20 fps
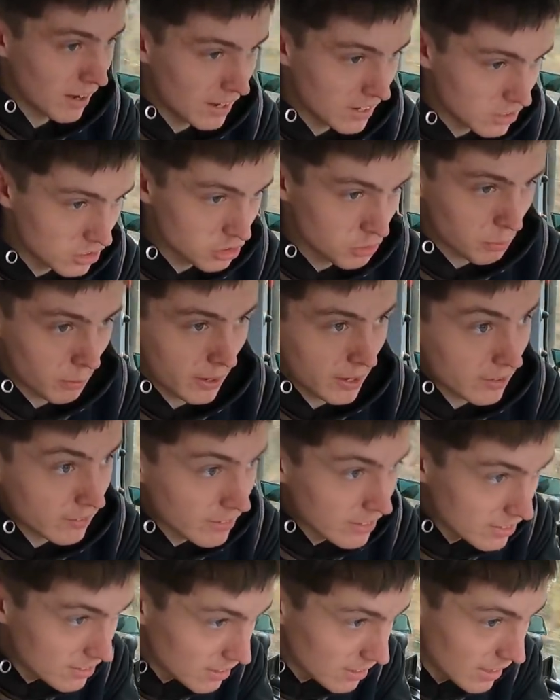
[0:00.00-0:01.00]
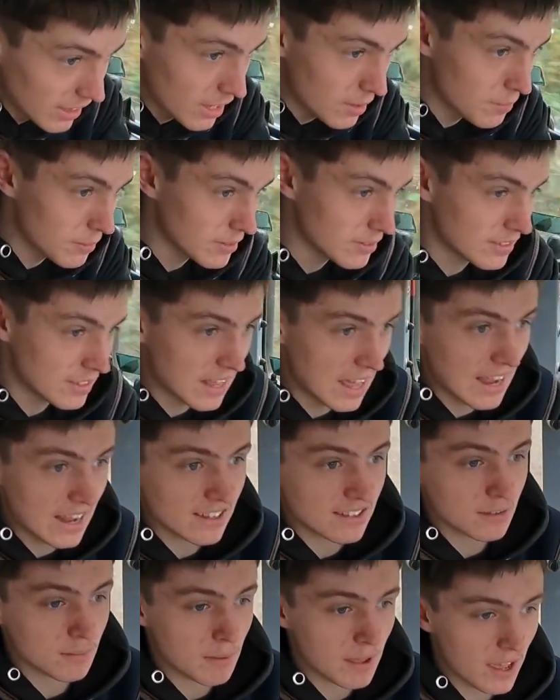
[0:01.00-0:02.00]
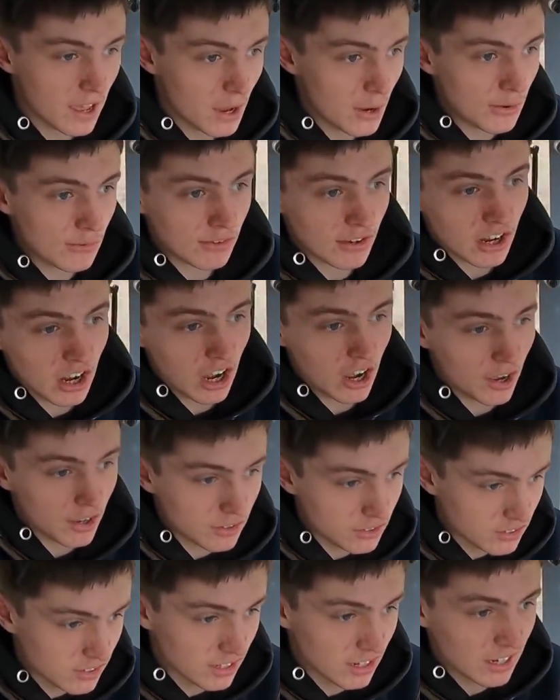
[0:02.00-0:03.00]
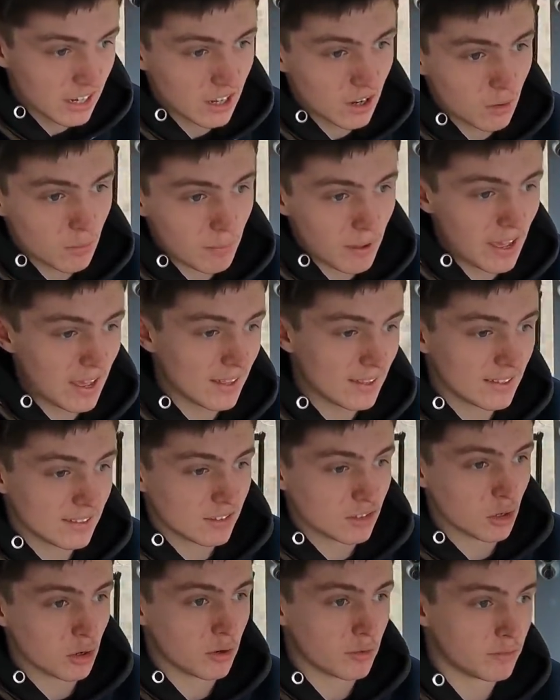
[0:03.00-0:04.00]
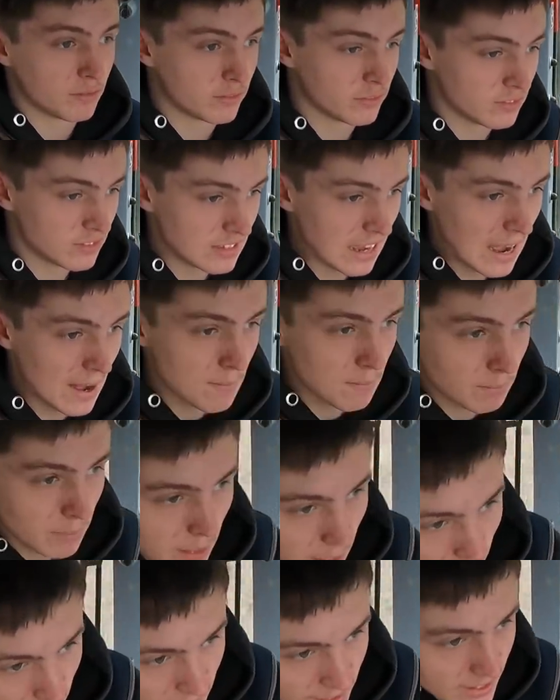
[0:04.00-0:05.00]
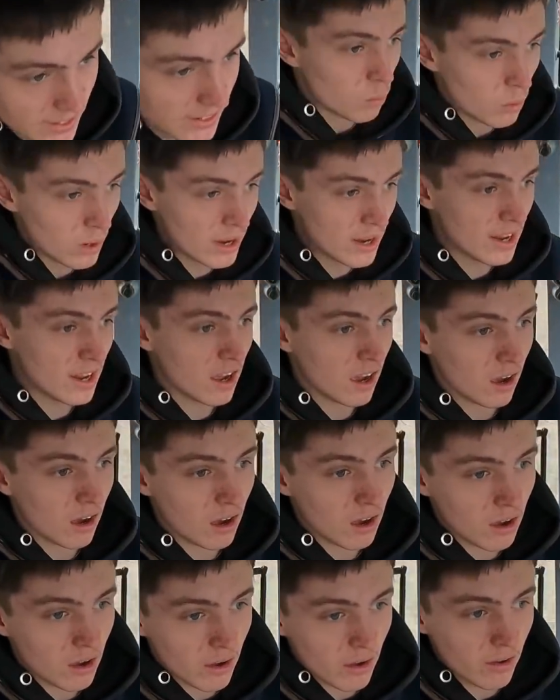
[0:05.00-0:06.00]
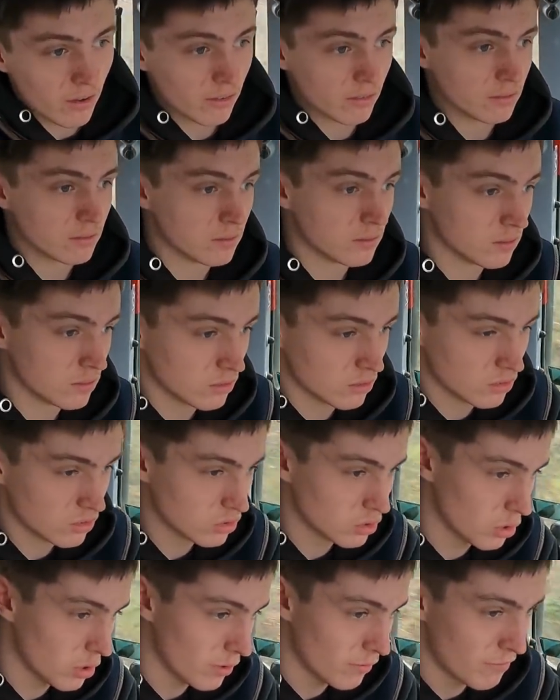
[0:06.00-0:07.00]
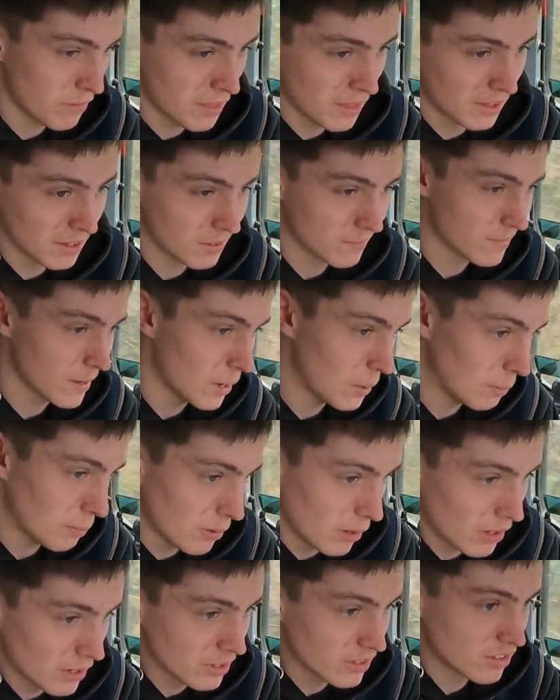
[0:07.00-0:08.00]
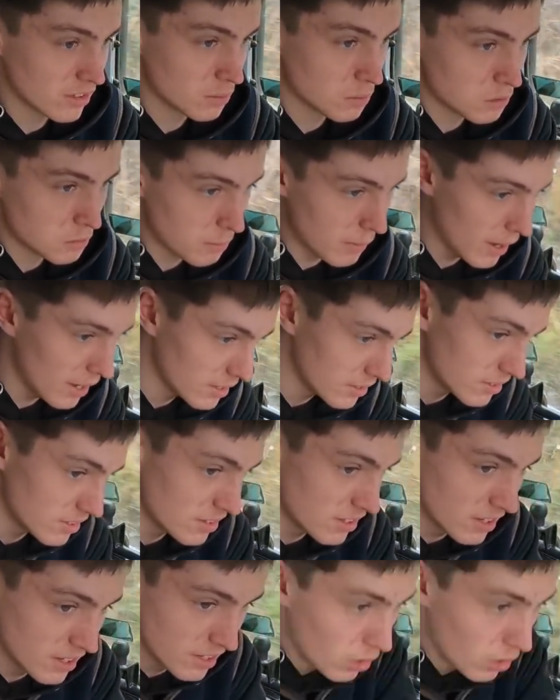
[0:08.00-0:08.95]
like spring recently, but today it's a bit overcast and a little bit sort of damp like. We are sort of thinking about planting some spuds.